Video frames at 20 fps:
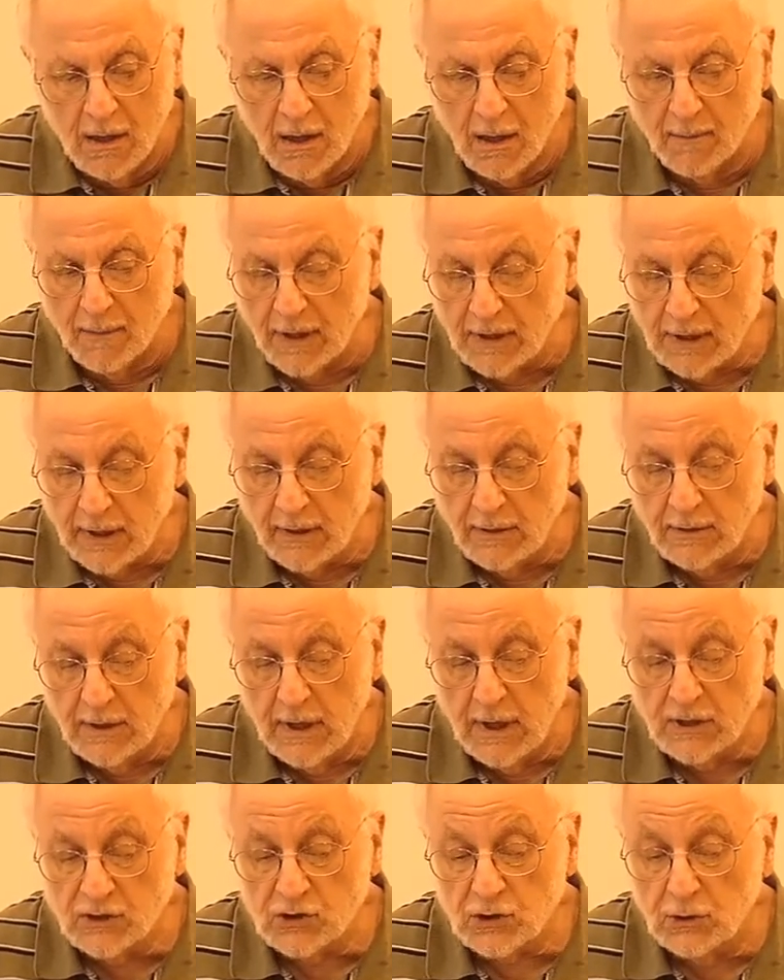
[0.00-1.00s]
But in
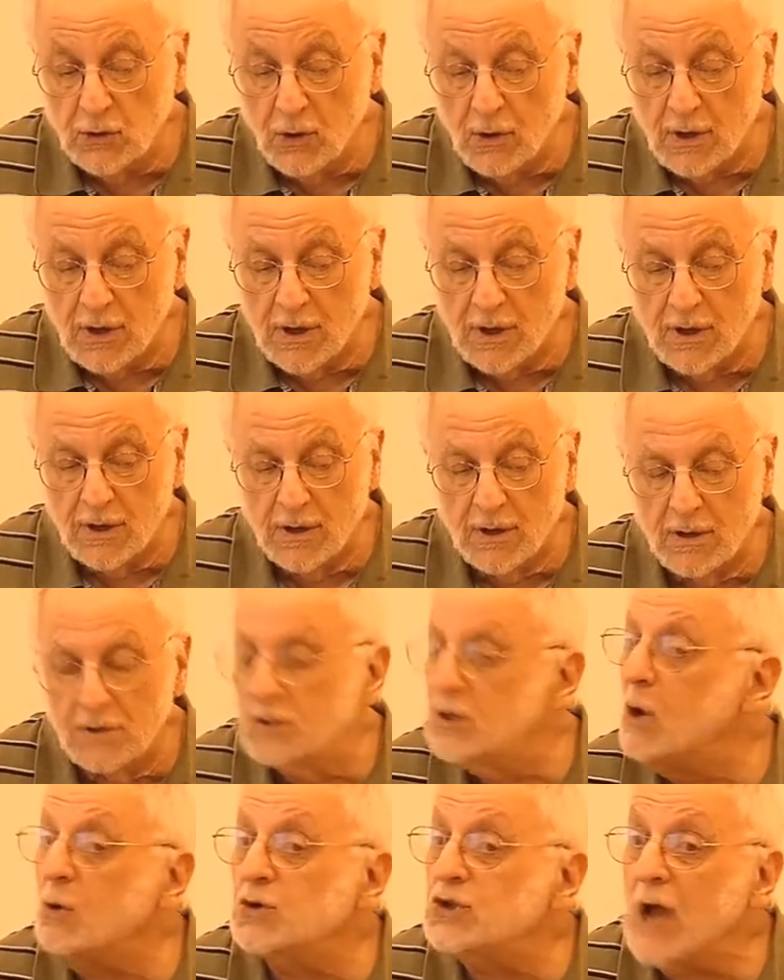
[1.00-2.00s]
his look
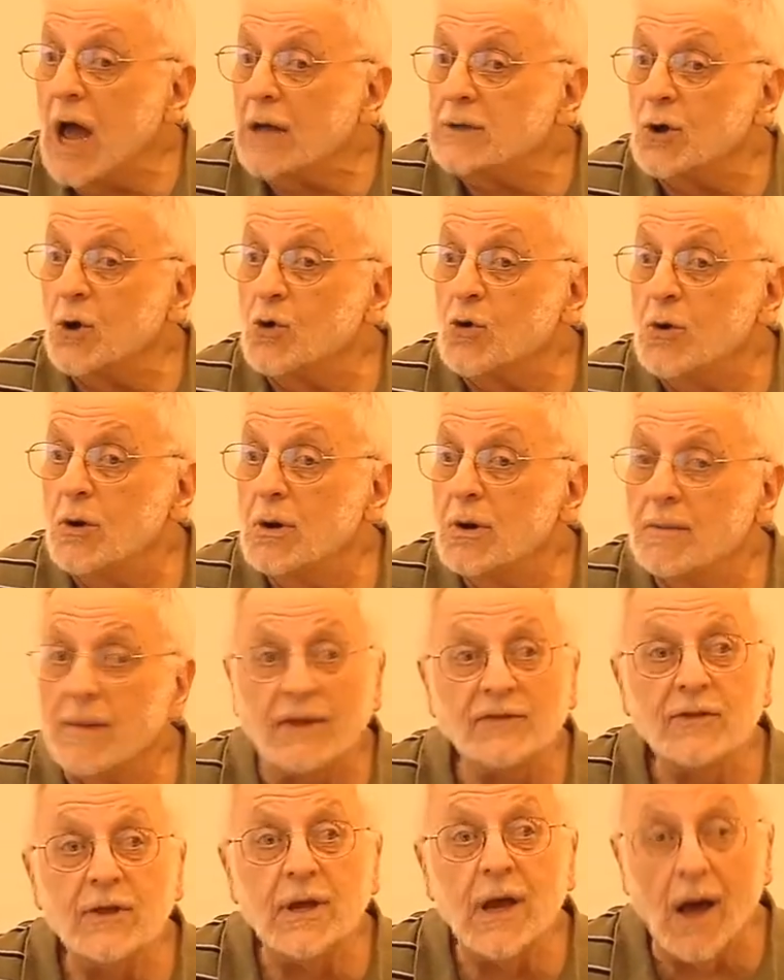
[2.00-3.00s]
no shadow
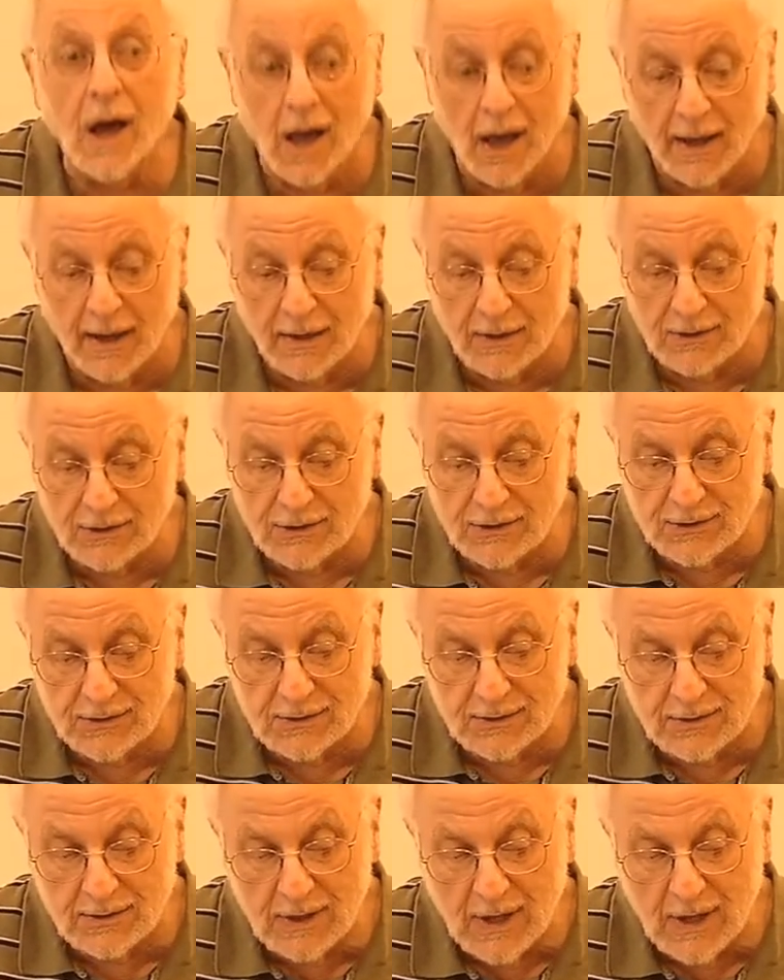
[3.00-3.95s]
met the eyes.